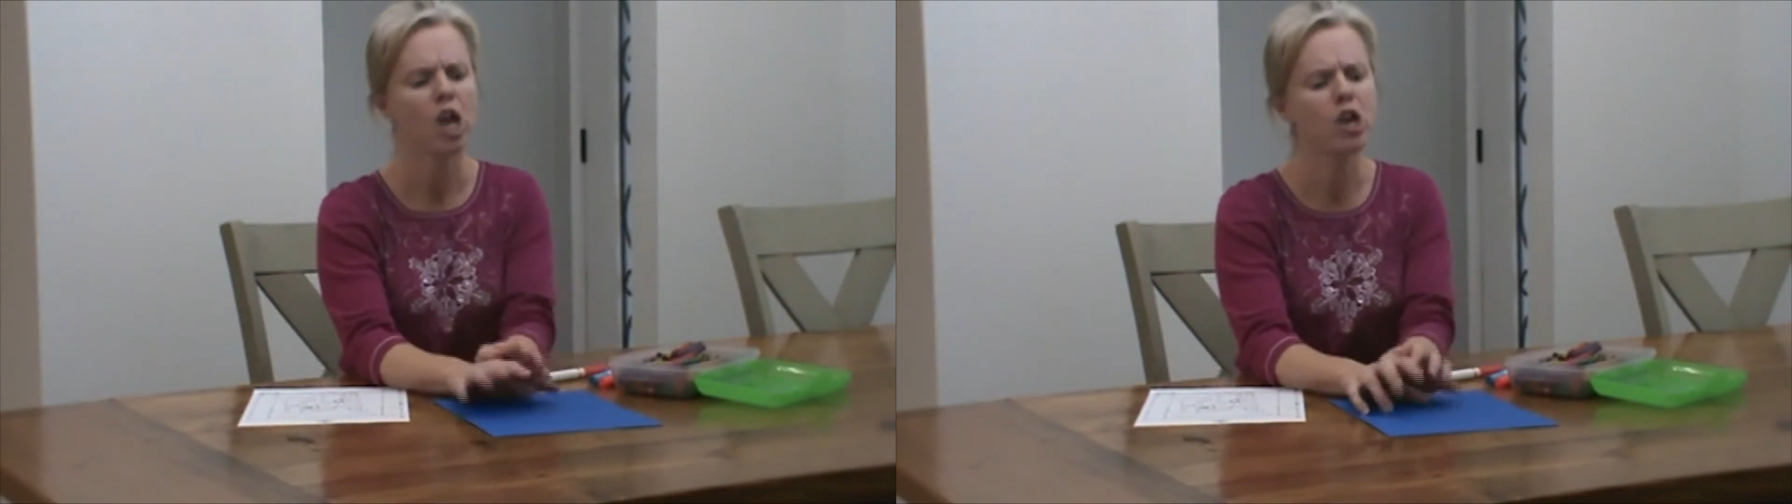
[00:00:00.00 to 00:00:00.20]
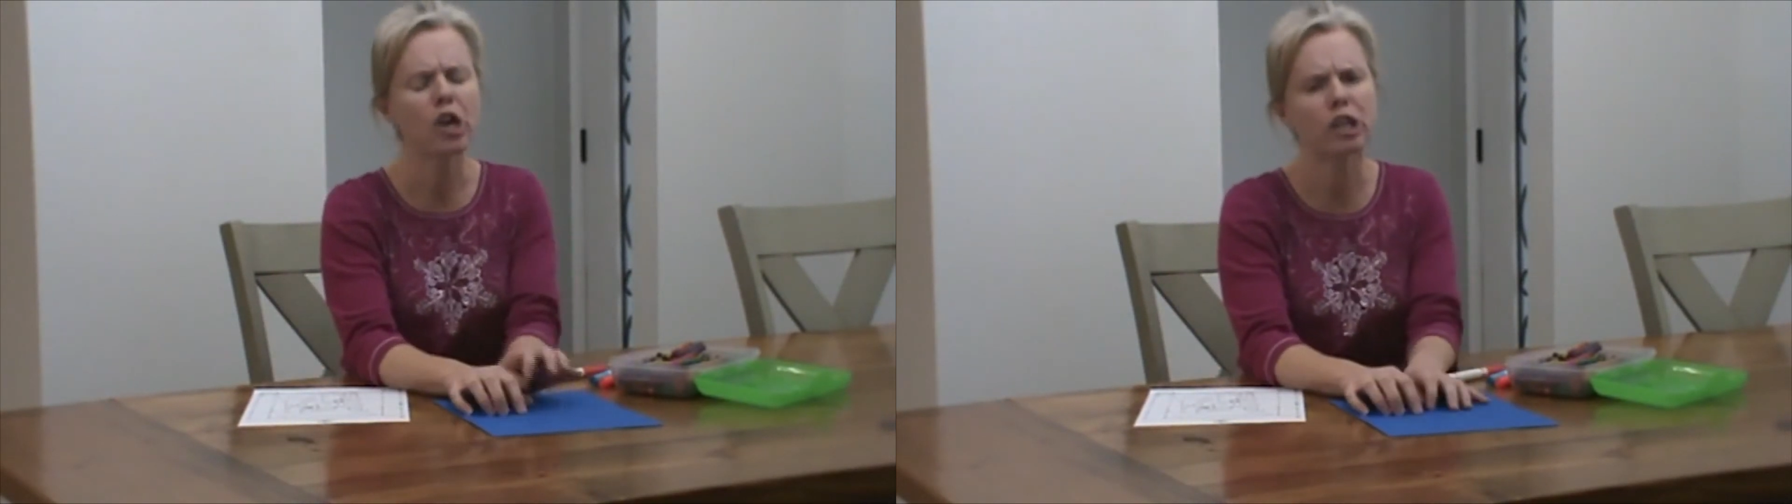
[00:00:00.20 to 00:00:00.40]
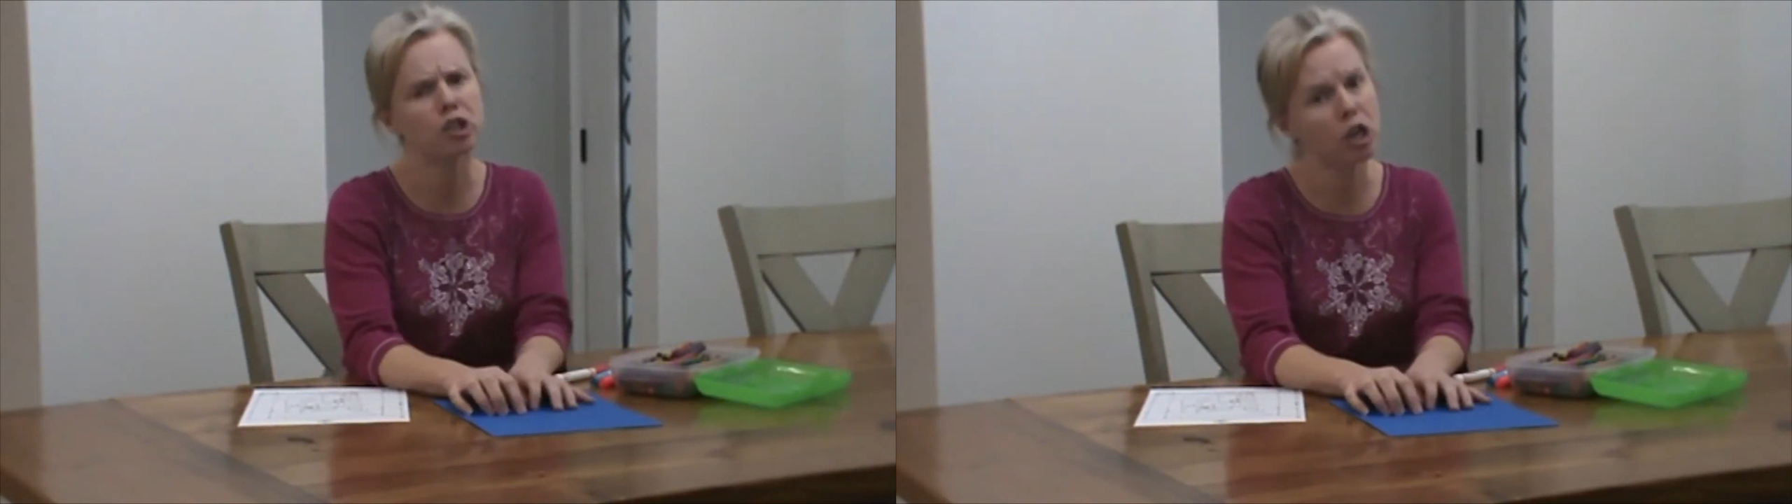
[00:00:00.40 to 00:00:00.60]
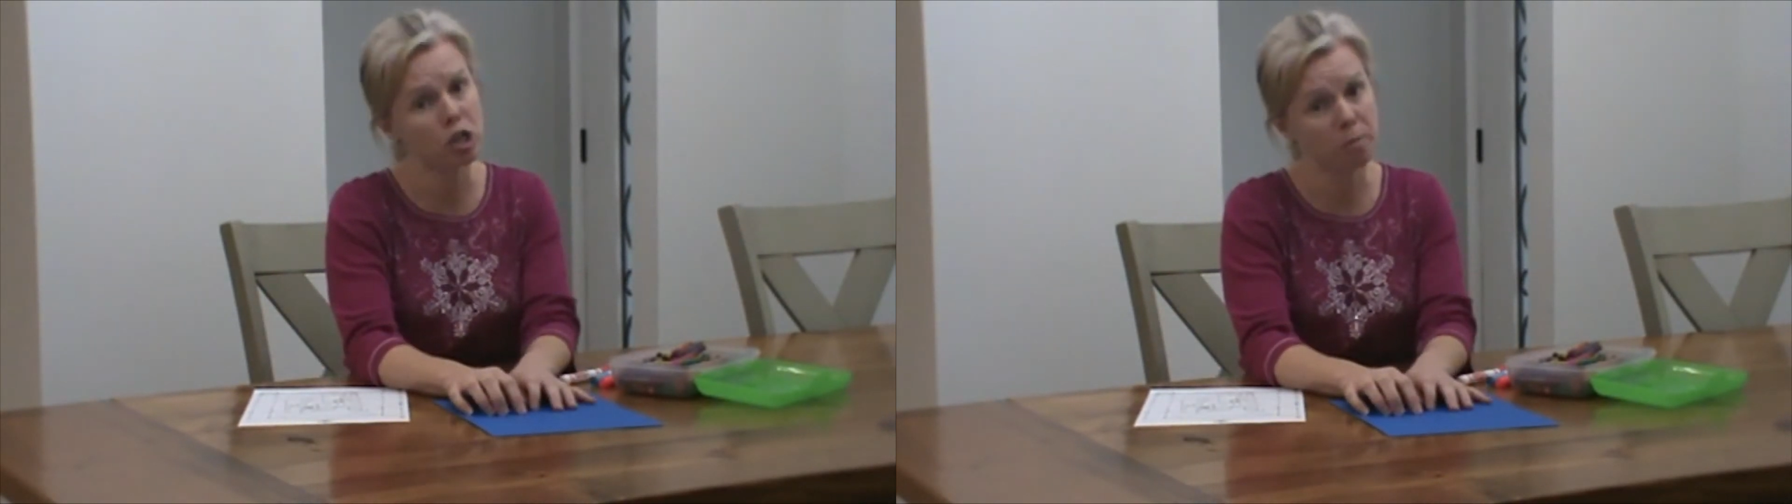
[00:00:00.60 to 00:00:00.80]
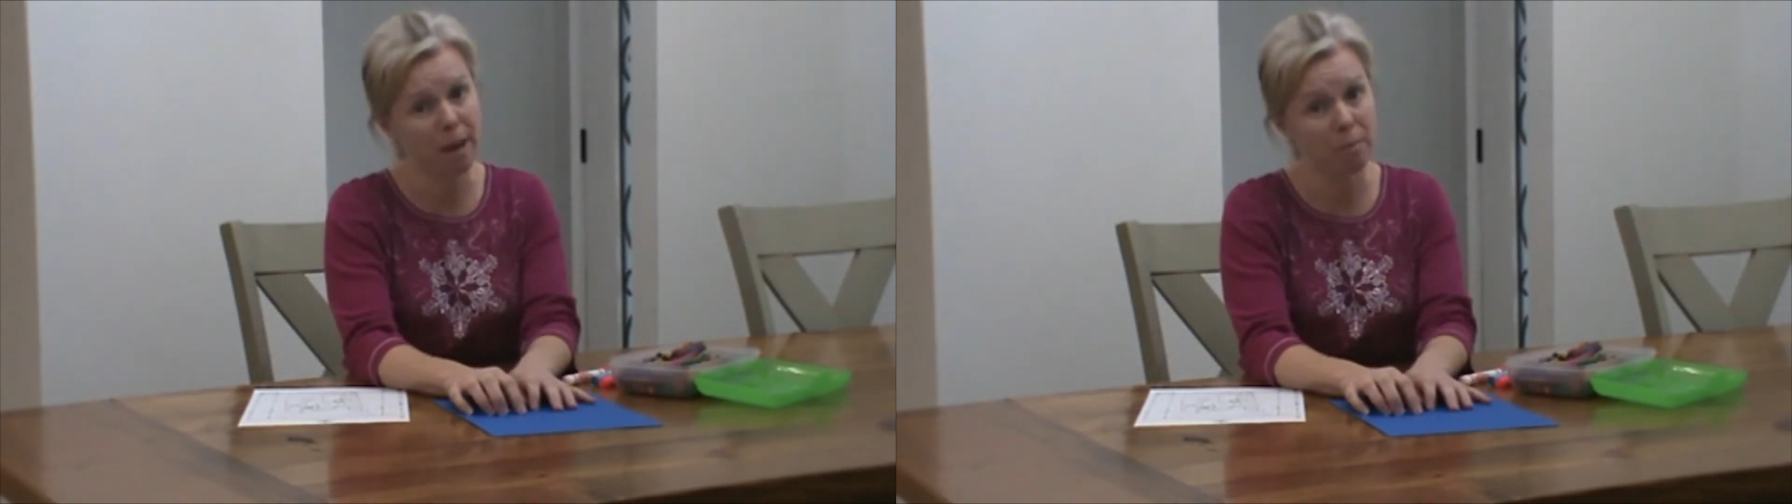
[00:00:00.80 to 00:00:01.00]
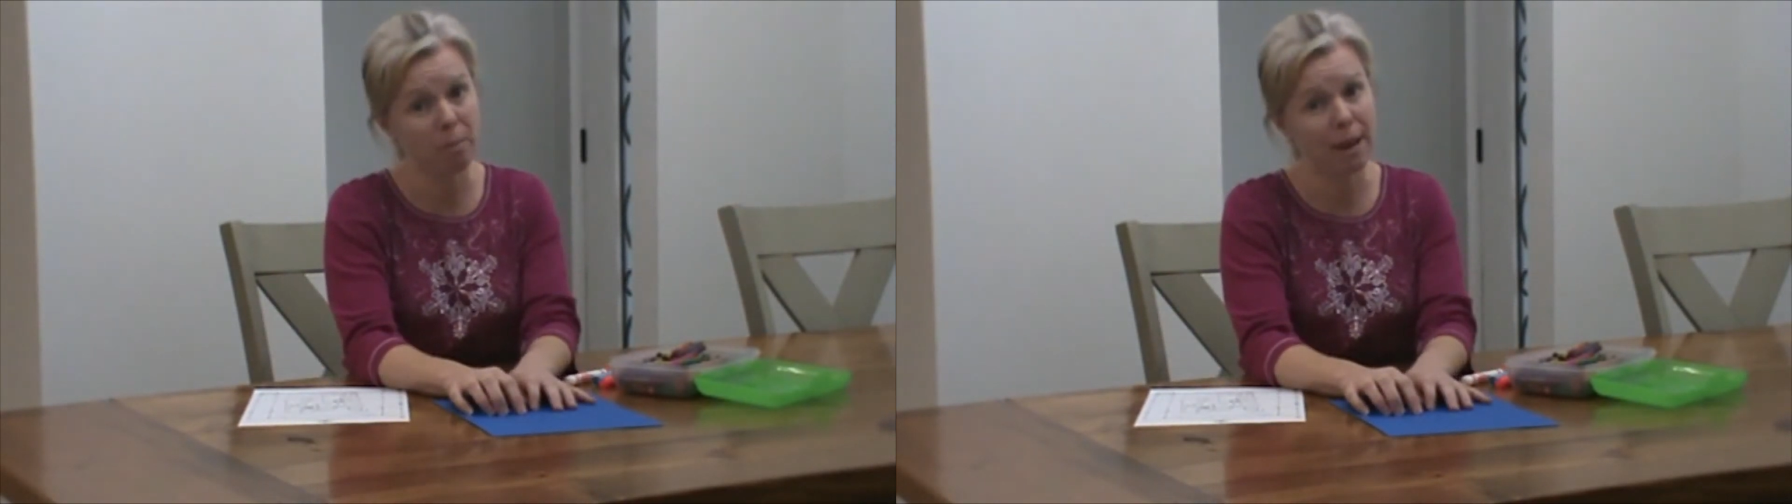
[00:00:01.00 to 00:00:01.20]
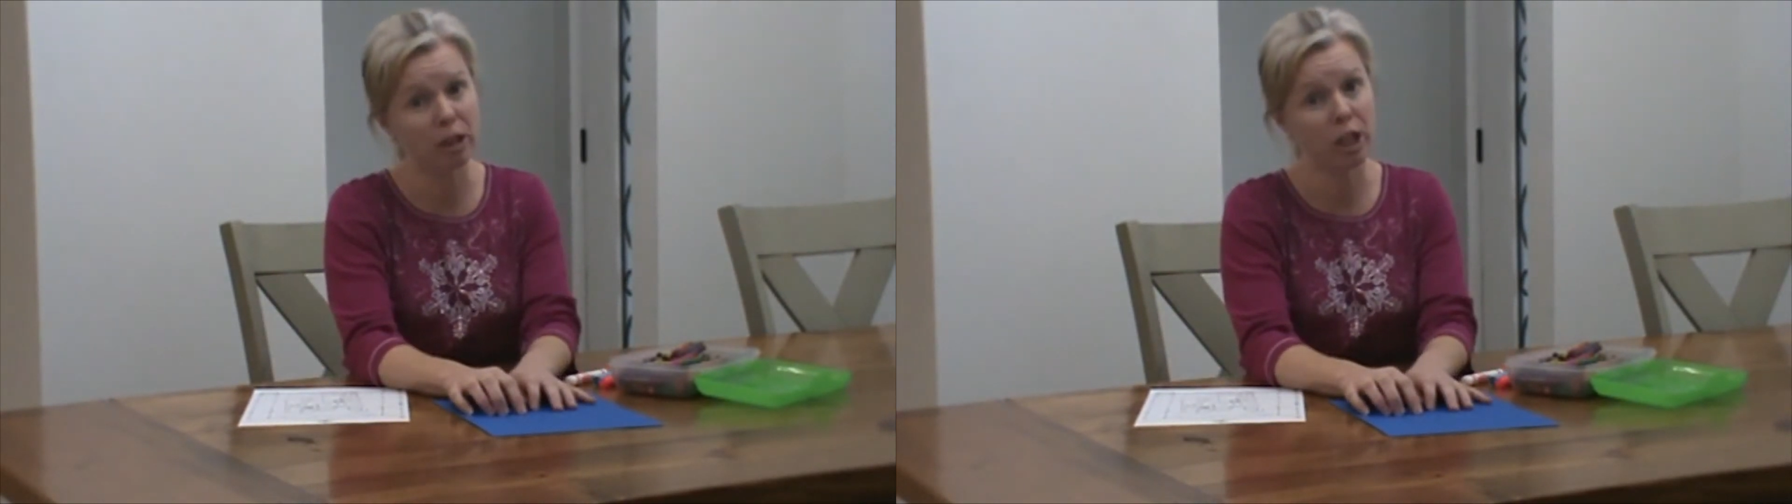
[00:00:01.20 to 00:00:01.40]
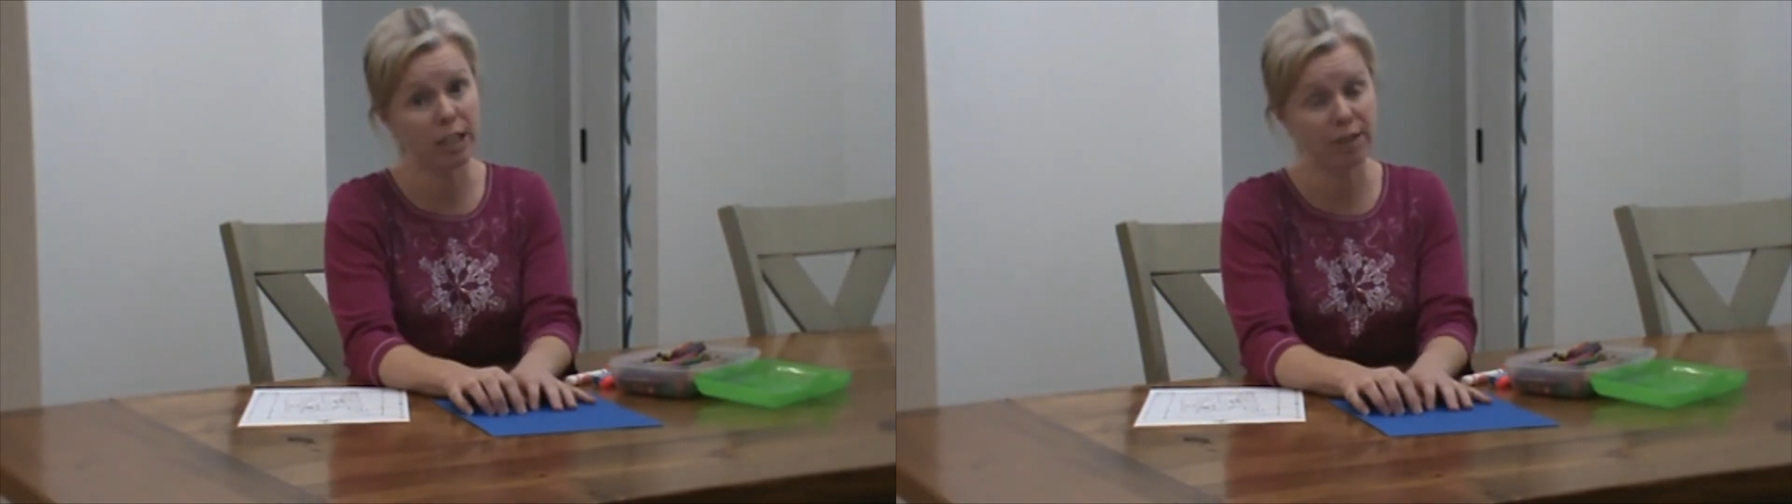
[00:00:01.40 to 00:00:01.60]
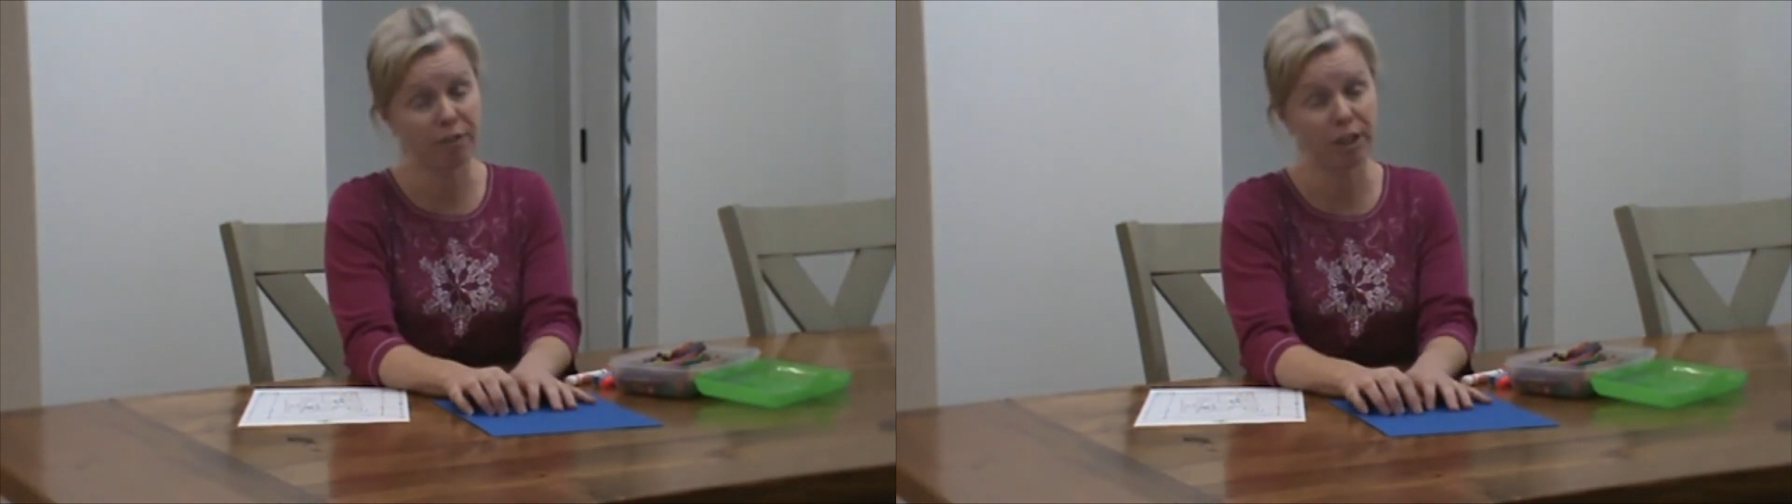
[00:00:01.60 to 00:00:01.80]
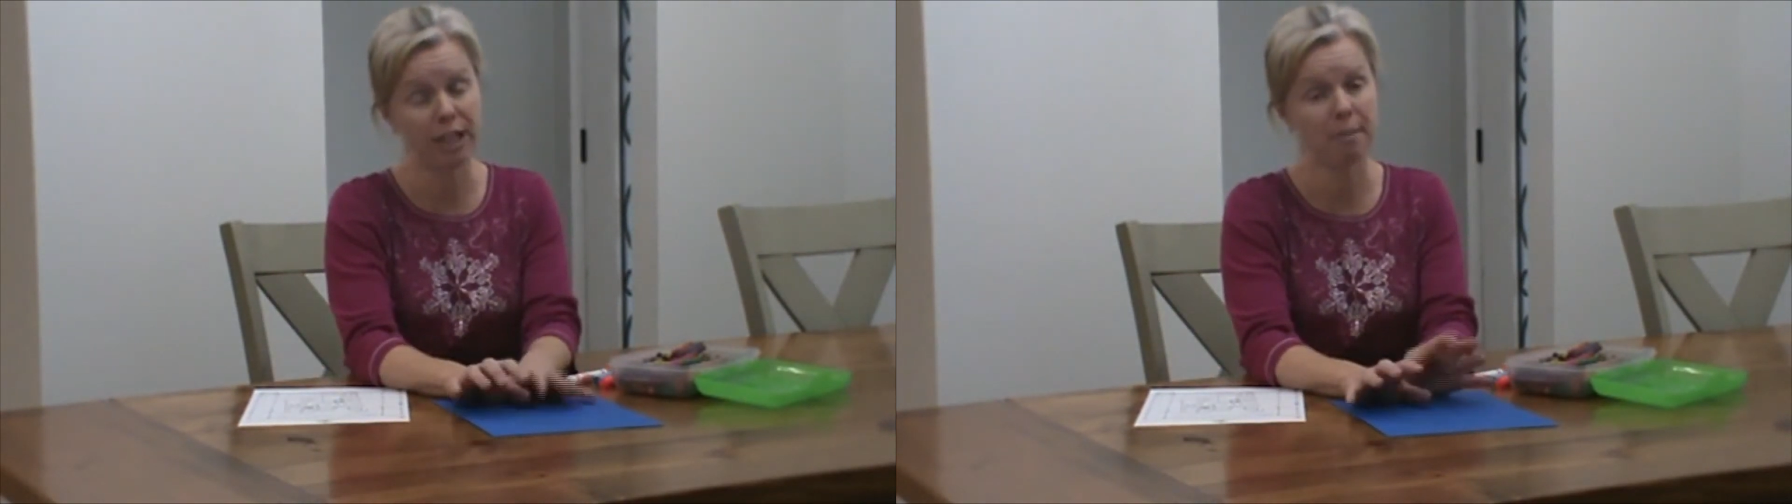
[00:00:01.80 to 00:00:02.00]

Your construction paper may look differently.